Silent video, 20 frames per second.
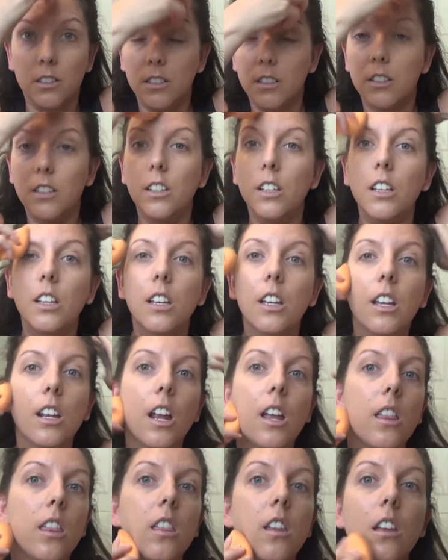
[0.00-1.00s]
And
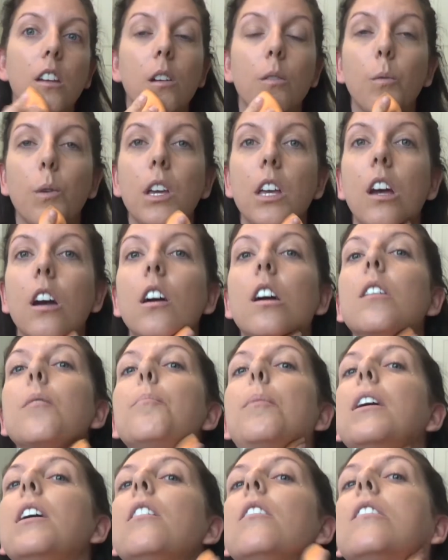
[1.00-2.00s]
I think we are
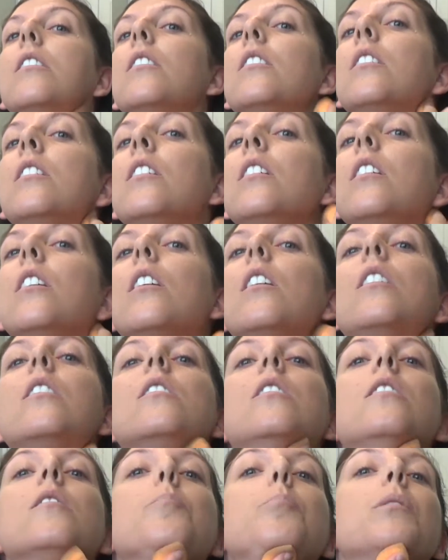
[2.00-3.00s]
about,
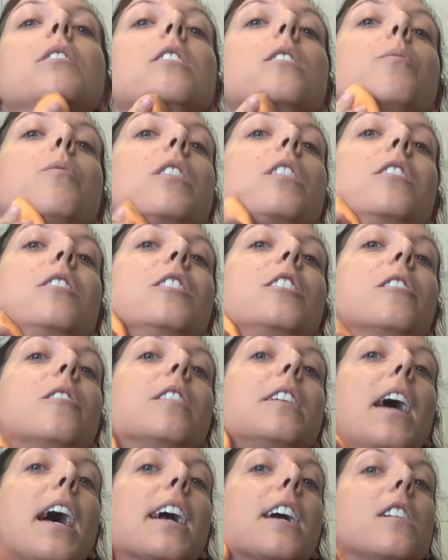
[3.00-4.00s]
and you want to do your
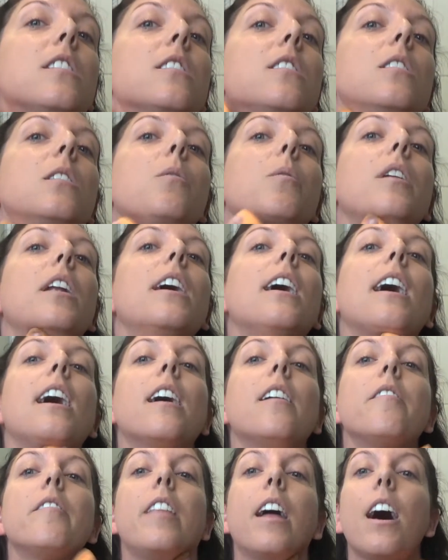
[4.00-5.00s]
neck because you don't want to
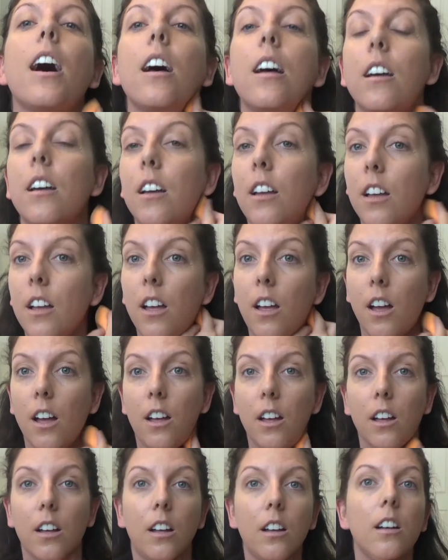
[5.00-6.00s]
have that
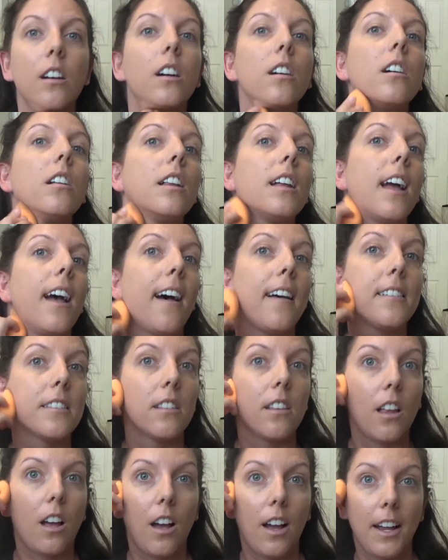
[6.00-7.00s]
ugly ass
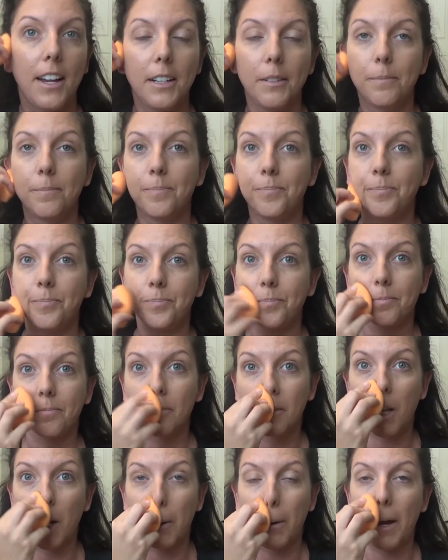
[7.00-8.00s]
line.
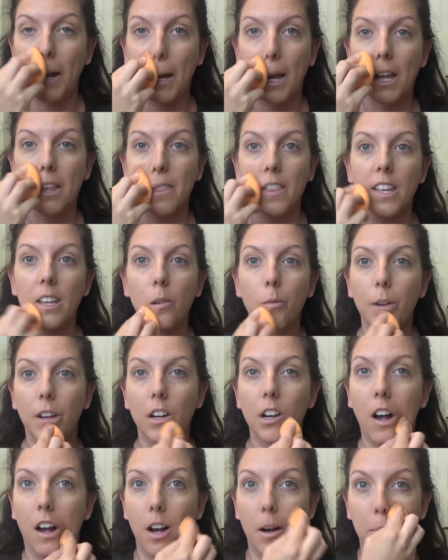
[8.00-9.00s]
Alright, I think we
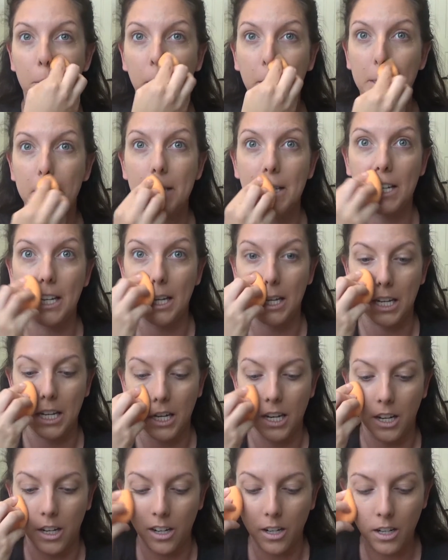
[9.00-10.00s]
are all blended in
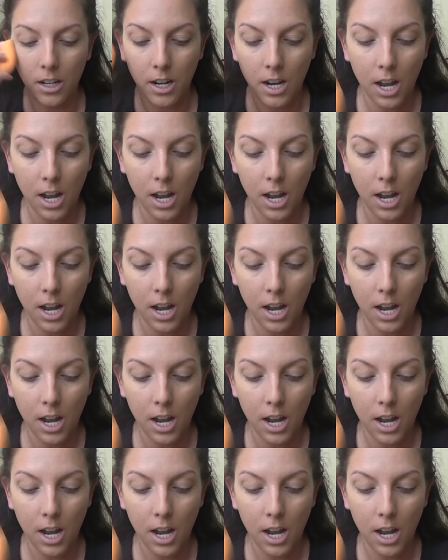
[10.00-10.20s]
here.